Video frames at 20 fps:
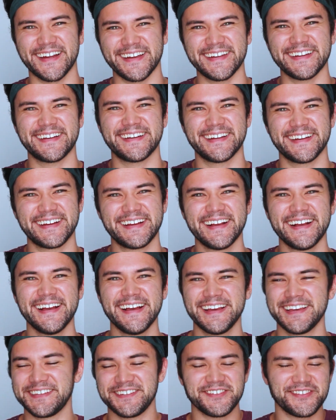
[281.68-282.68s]
right?
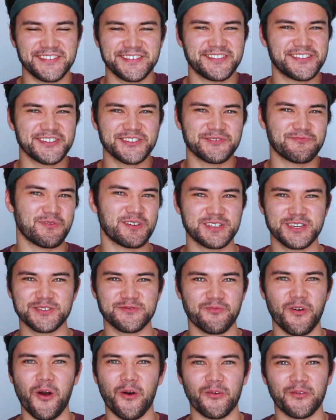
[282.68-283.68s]
You, you, just, it
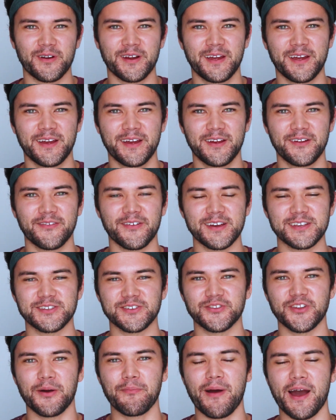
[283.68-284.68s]
just won't, right?
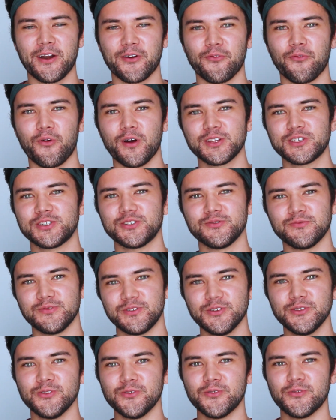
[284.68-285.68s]
So no matter what you
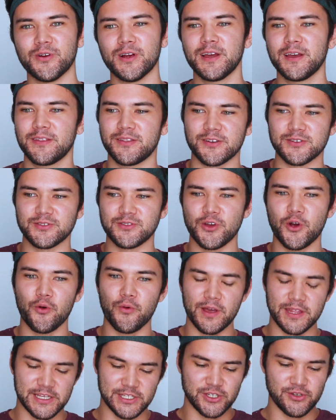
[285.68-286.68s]
do, there's no
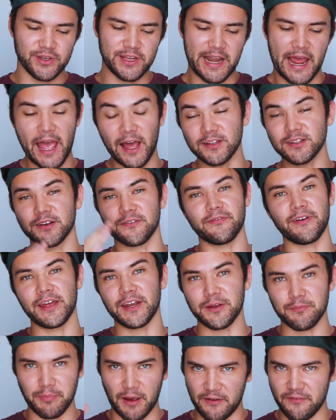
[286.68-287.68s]
way that you can
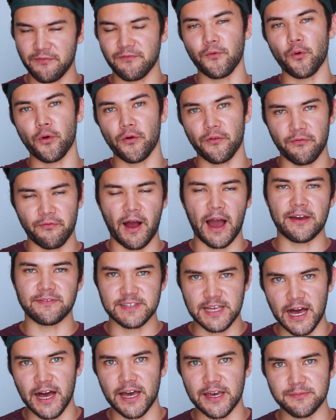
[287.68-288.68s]
elevate it by four or five
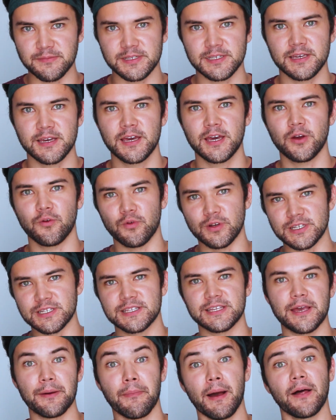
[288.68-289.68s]
times, which is
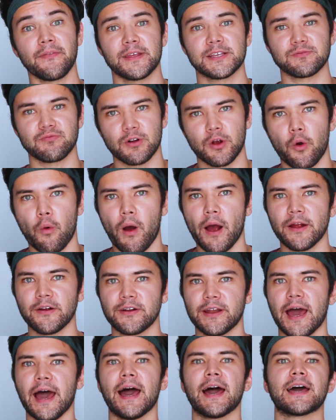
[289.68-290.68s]
the amount that's
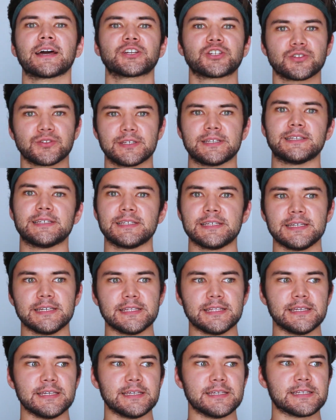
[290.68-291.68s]
required to actually
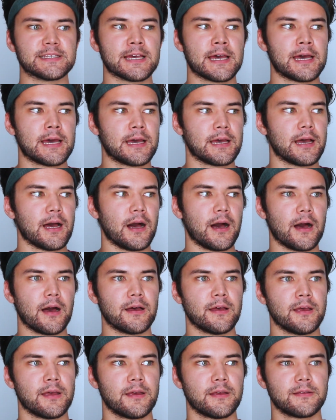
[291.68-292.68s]
see these
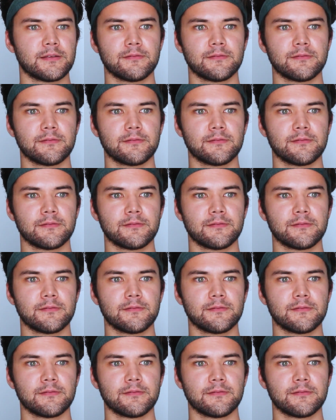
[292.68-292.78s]
uh,